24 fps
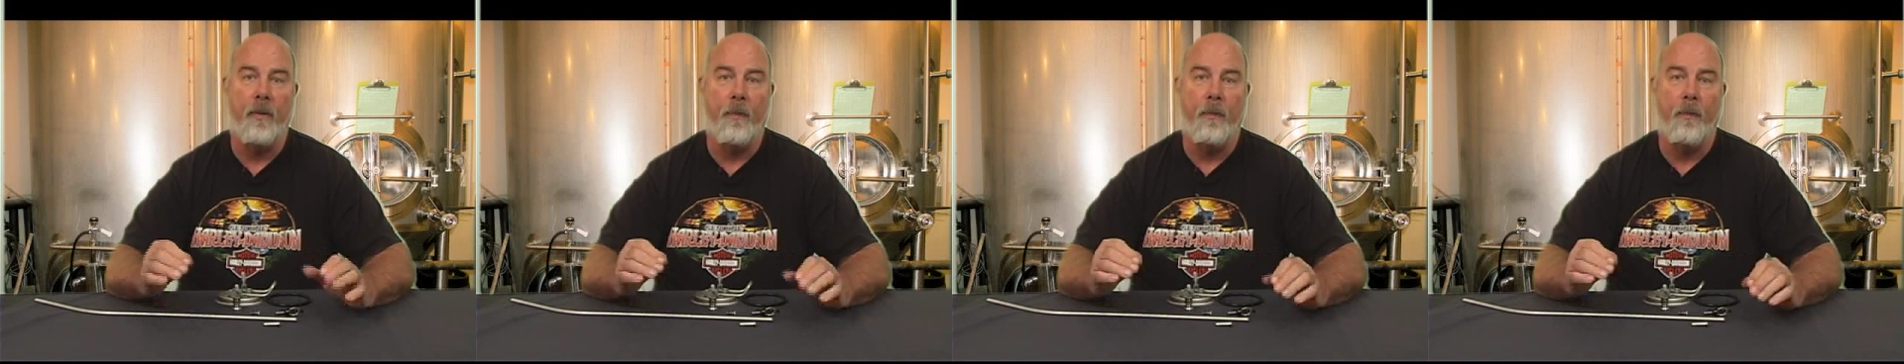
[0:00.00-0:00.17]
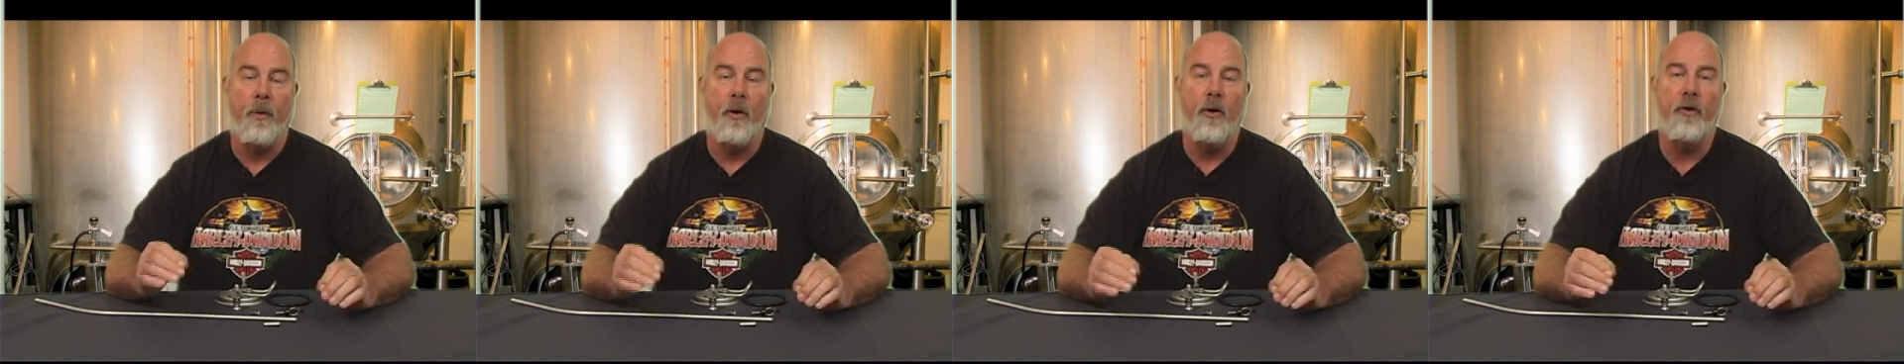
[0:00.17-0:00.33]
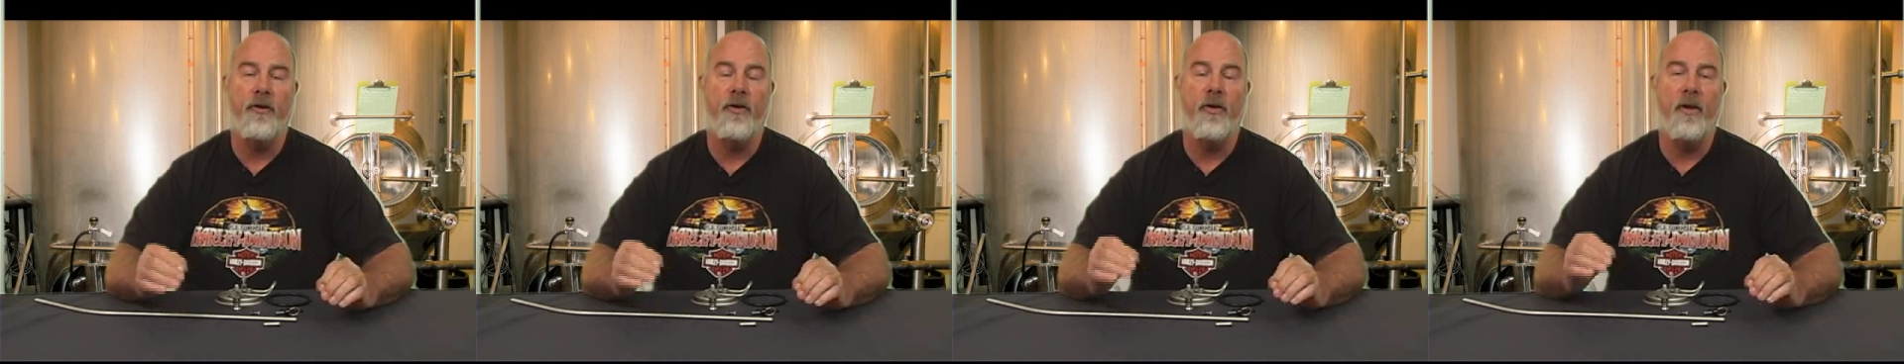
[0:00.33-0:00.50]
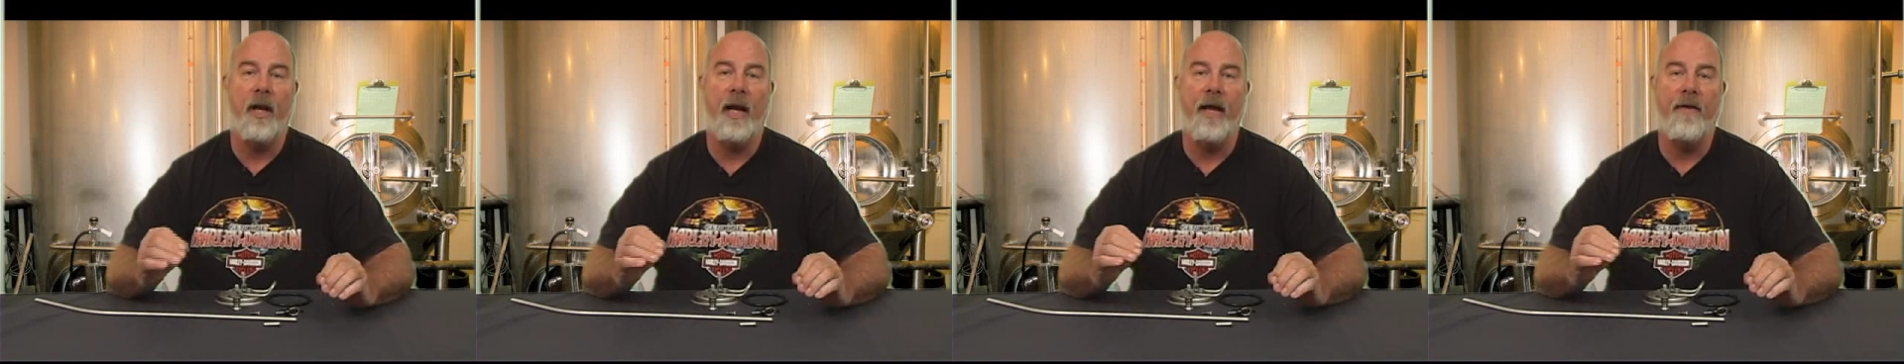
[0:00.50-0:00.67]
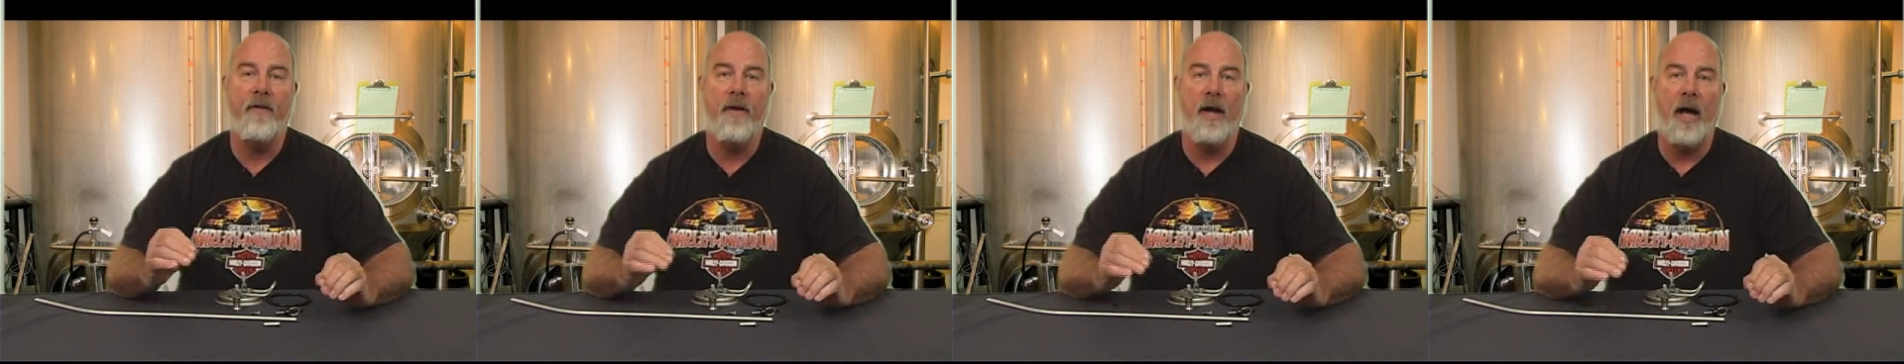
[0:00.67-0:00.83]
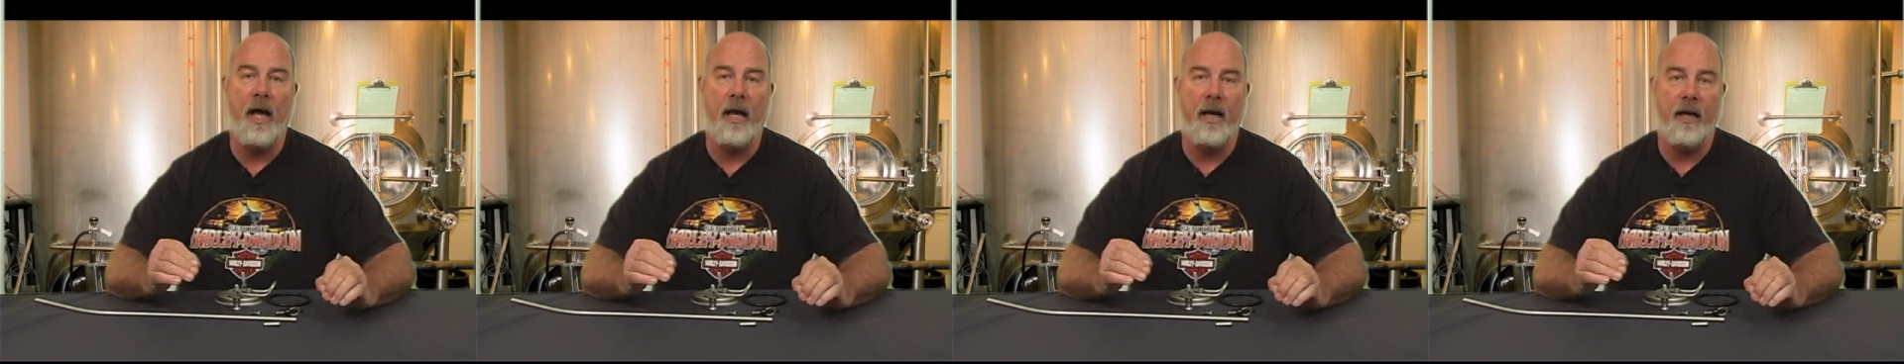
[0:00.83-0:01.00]
person that I've
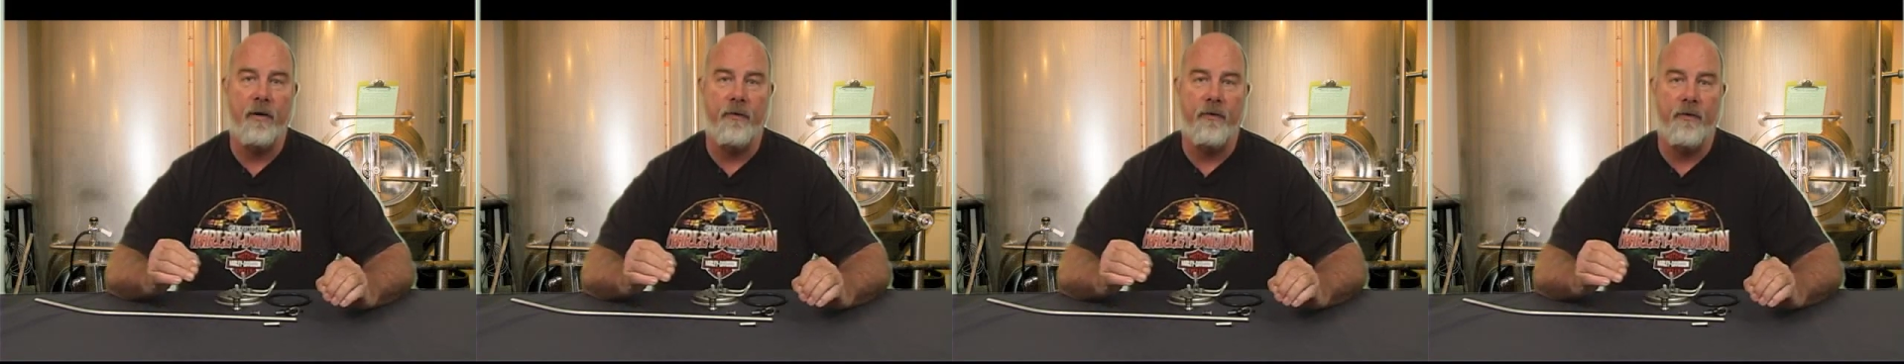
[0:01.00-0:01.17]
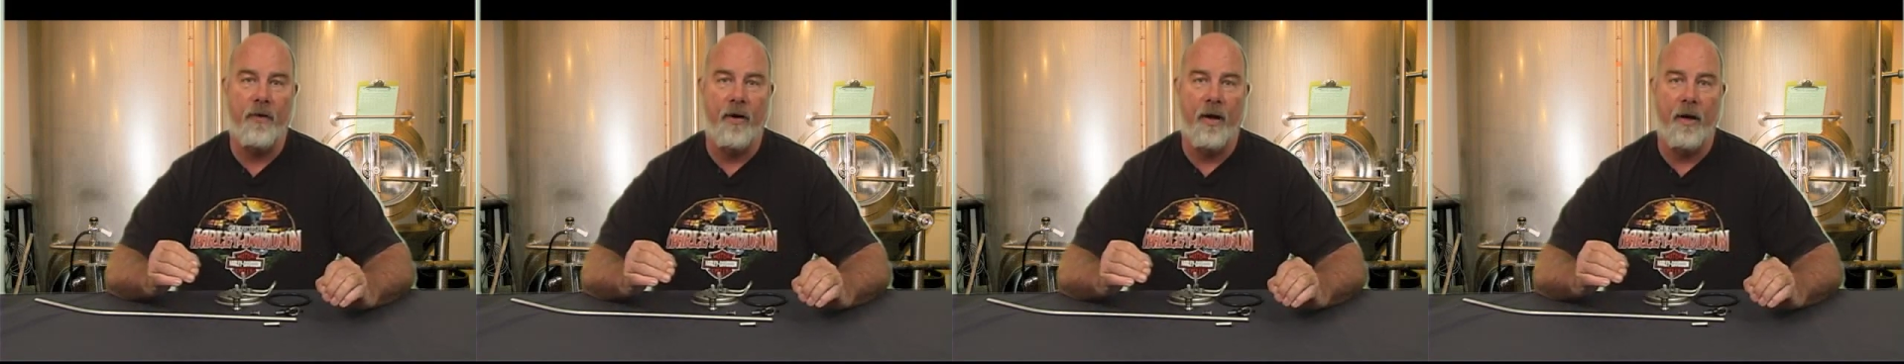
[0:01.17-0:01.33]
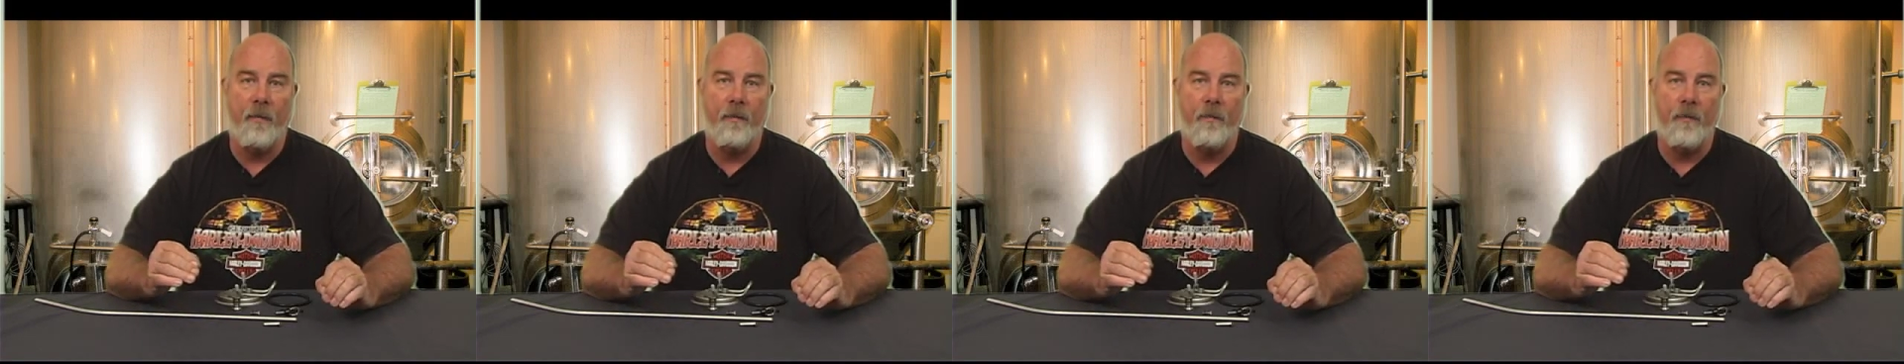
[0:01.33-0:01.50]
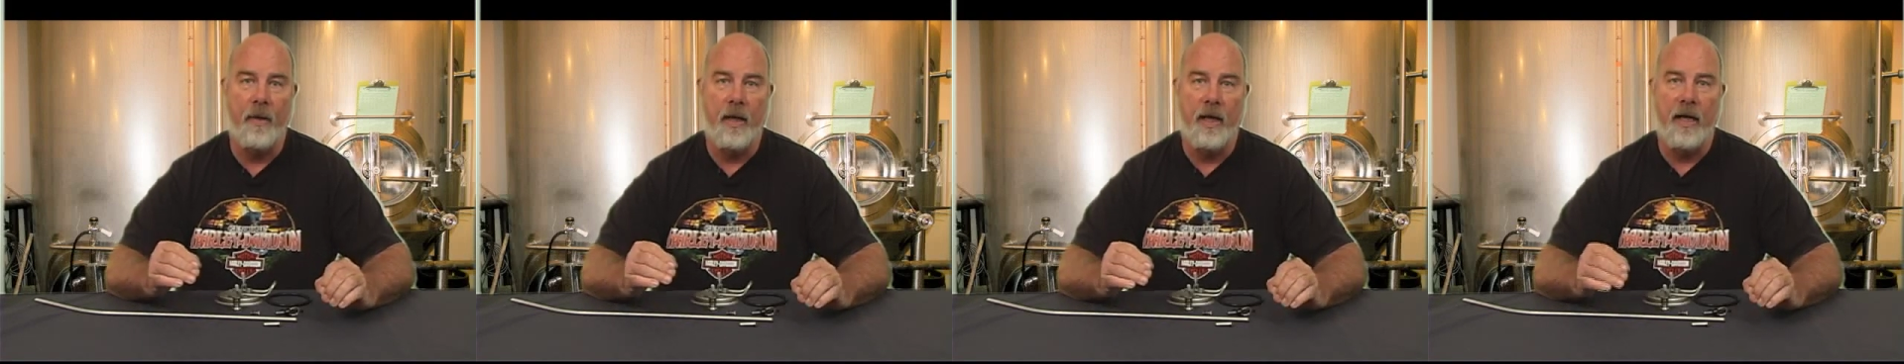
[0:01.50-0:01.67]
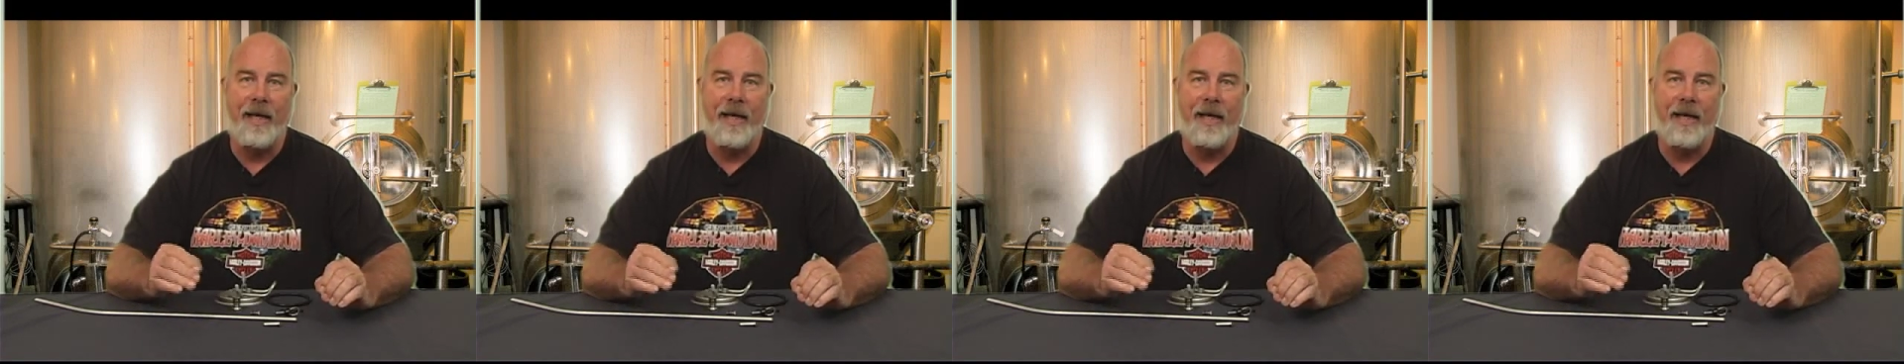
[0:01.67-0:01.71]
gotten it from